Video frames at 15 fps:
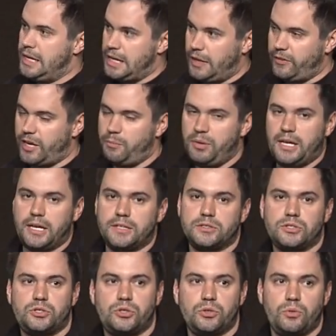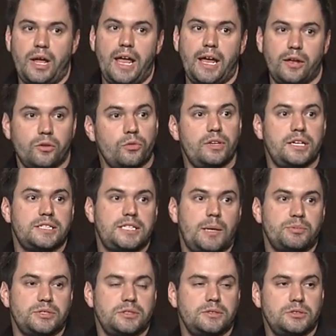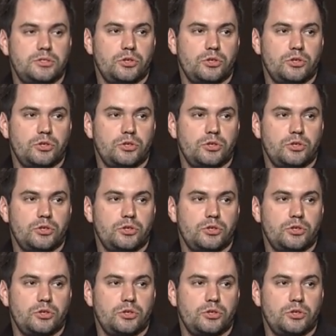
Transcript: and then it begins to handle the exception.